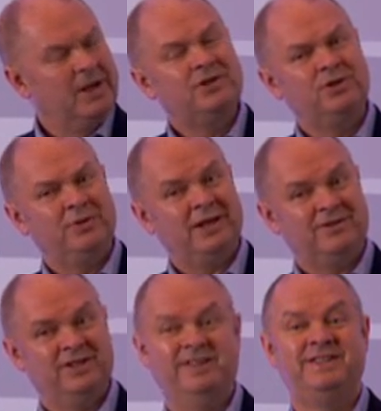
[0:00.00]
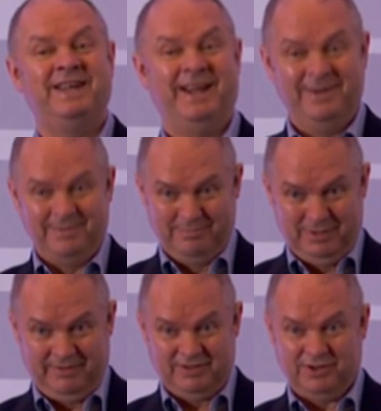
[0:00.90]
2010,
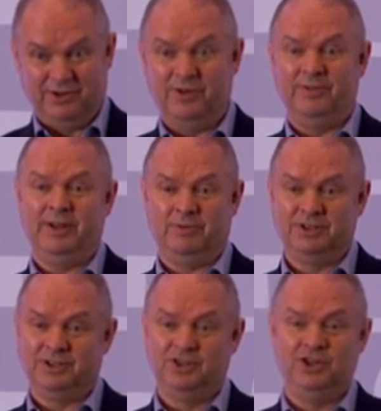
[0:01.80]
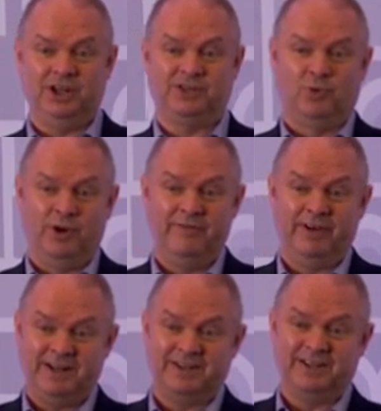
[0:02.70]
believe it or not, and that was at a GS1
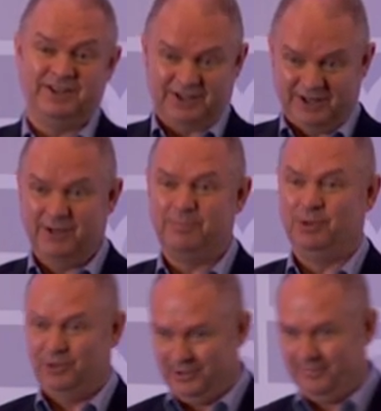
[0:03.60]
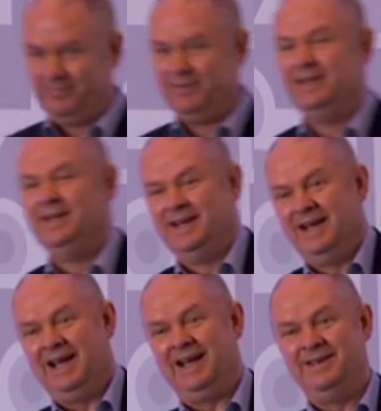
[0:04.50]
event in Singapore.
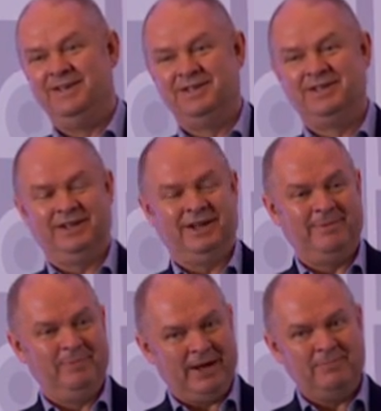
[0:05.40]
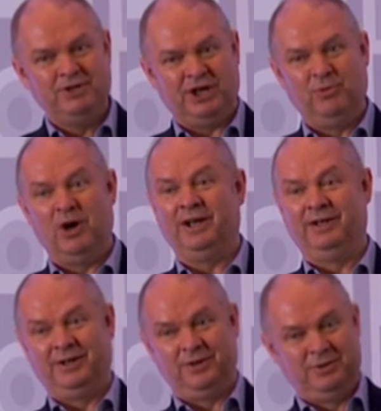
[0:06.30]
And MJ
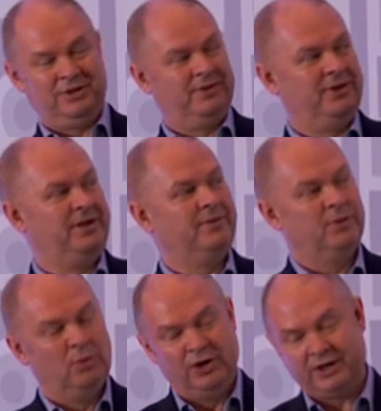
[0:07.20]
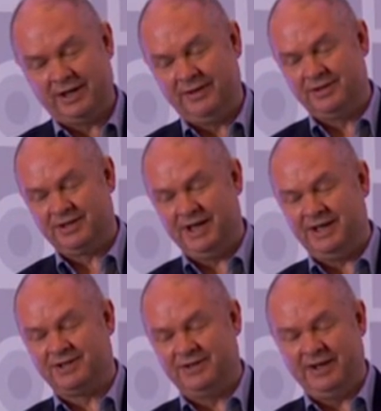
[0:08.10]
Wiley, who did the work in the
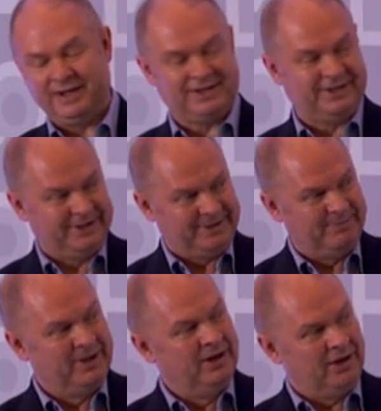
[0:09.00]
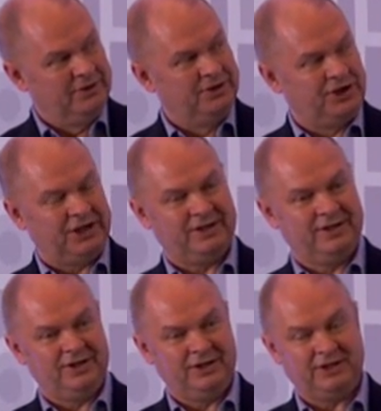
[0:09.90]
States at that time on the
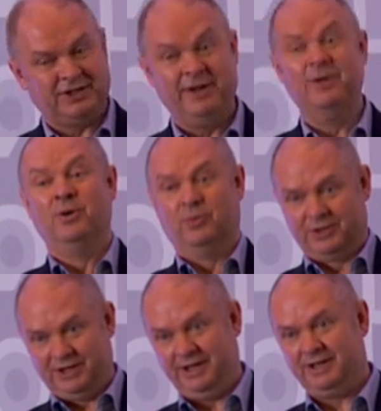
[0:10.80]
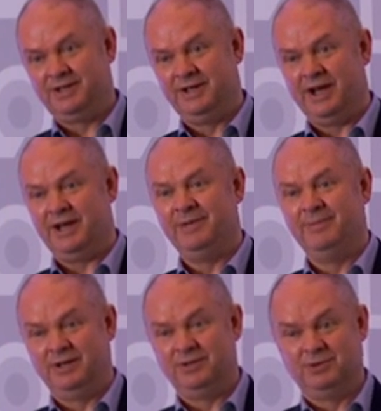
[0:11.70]
GDSN, was here today,
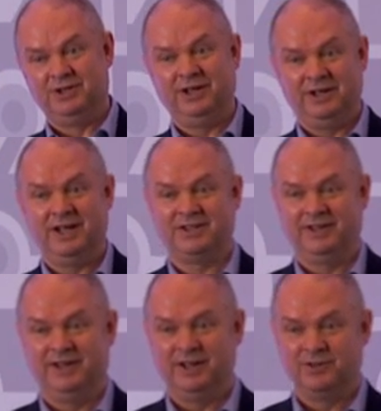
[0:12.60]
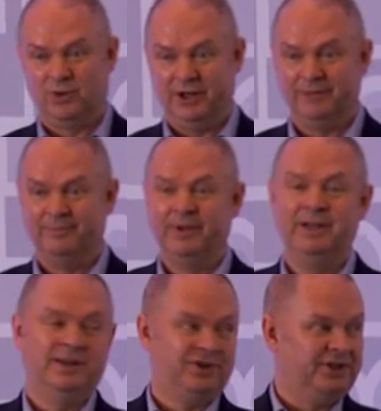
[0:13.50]
and she was here yesterday as well.
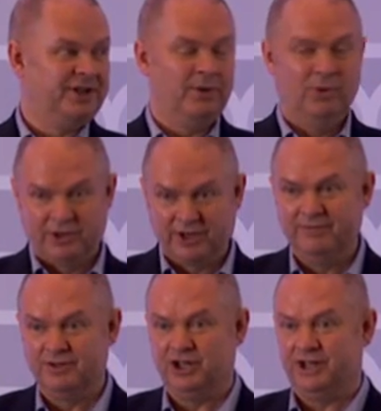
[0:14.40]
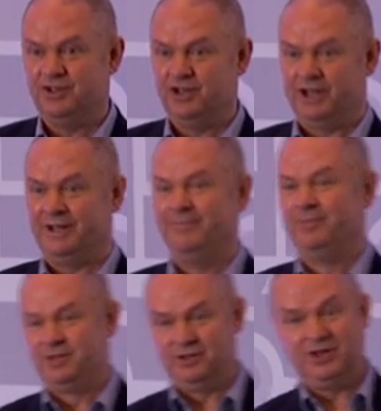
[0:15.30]
She's now working for J&J,
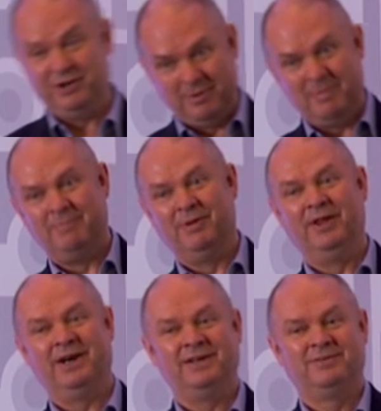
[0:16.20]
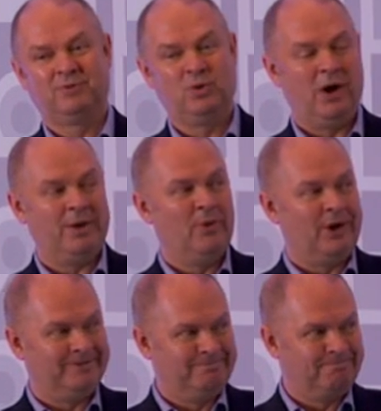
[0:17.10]
so she remembered that quite
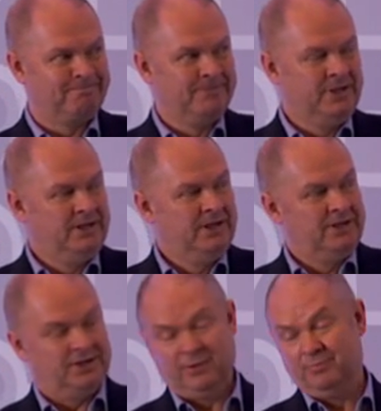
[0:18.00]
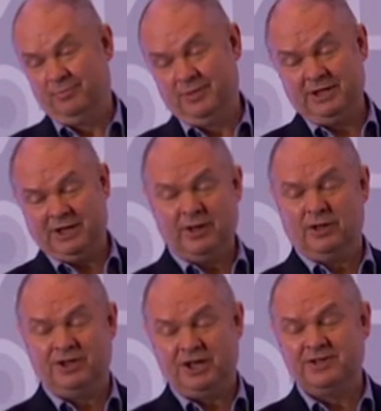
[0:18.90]
well. So the
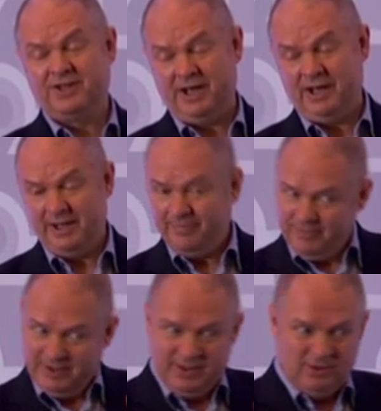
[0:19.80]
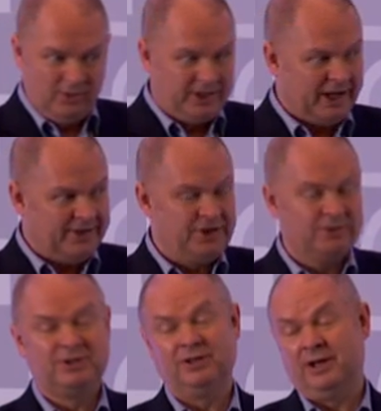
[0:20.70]
technology is there, we can
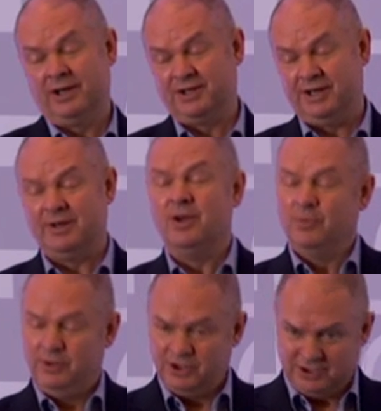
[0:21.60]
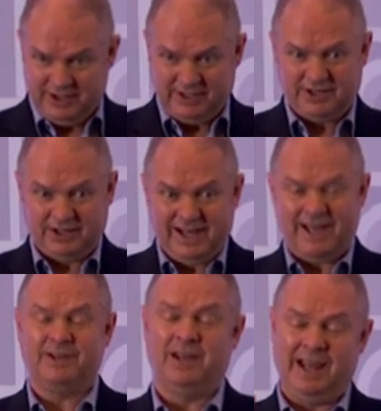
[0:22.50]
utilise it, we just need to
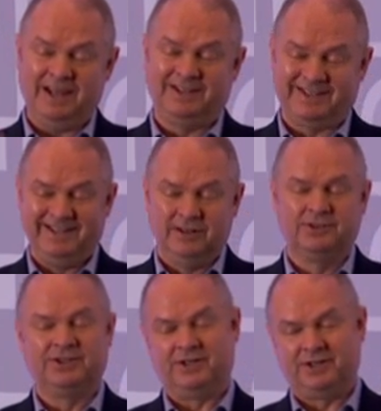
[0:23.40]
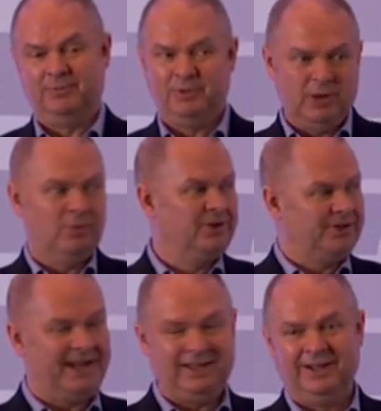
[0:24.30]
get a single system. We don't want
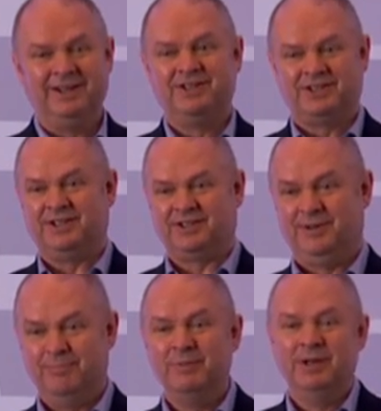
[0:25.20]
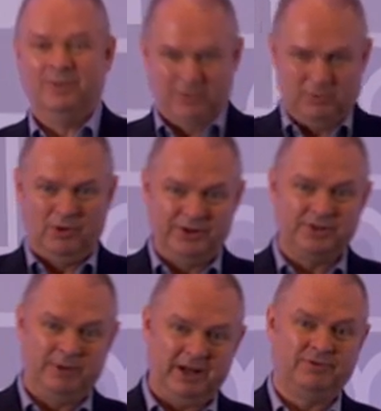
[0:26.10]
a Leeds system, we want to
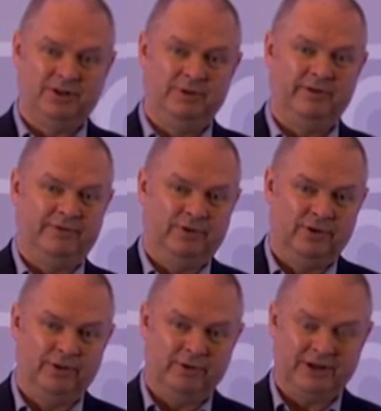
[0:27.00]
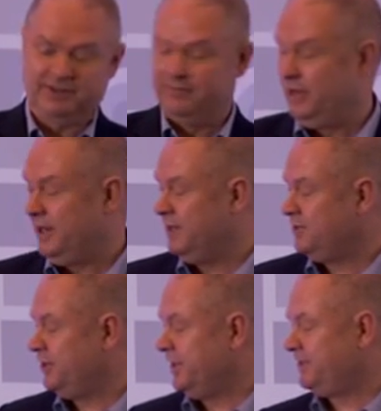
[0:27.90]
be able to do it for the rest of the
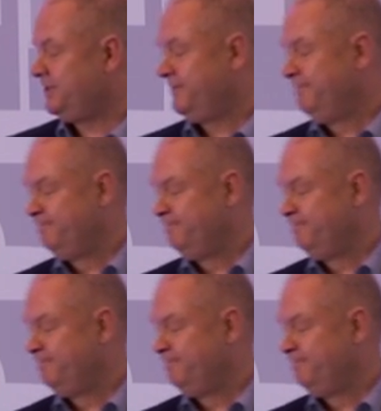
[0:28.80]
NHS.